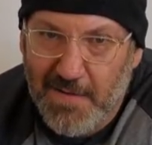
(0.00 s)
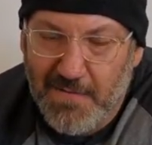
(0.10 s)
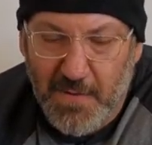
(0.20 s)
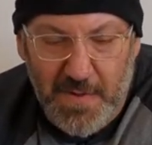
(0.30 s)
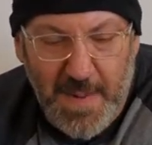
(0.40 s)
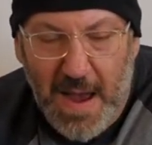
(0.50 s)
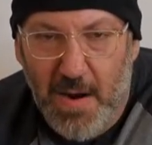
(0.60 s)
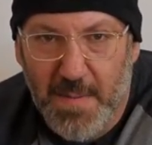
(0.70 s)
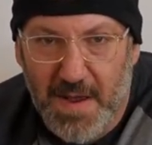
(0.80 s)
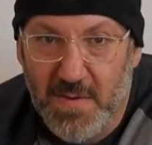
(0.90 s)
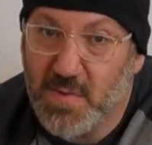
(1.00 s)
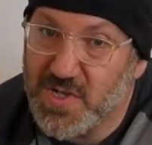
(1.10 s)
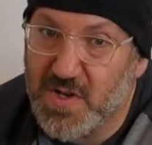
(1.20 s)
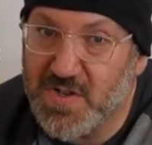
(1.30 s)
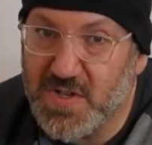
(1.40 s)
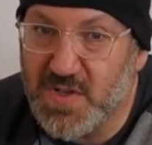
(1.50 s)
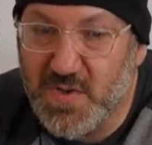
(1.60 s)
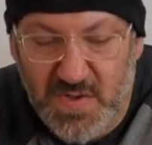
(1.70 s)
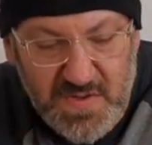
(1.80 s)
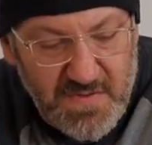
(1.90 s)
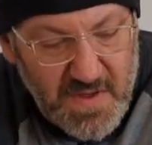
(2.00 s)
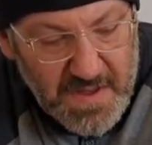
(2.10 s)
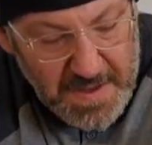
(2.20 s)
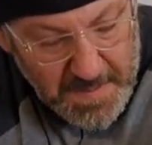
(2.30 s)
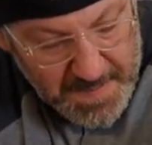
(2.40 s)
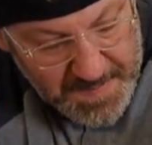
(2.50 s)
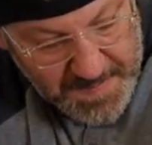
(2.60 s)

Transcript: for the power button, which also controls the volume.